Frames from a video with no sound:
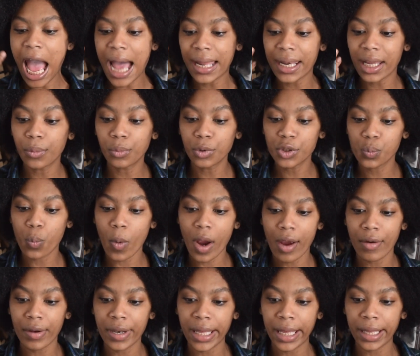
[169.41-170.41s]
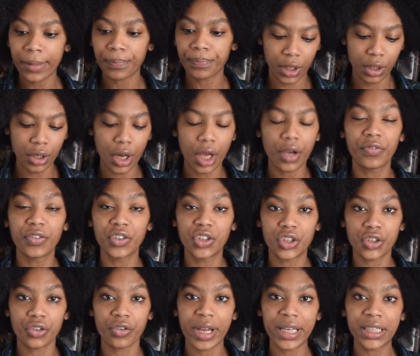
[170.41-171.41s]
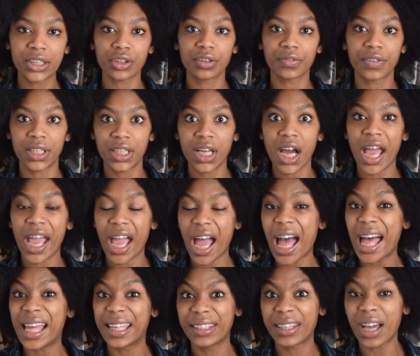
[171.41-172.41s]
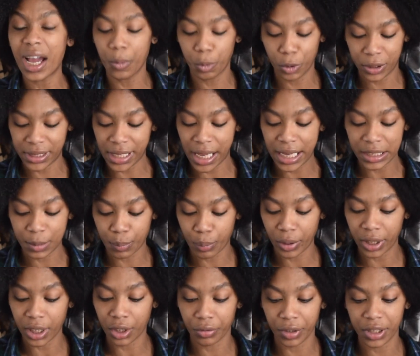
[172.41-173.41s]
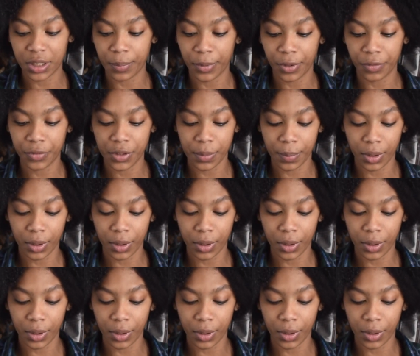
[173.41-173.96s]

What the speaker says: and I was wearing it, you know, for the duration of the night, and I would say it's pretty crease proof, to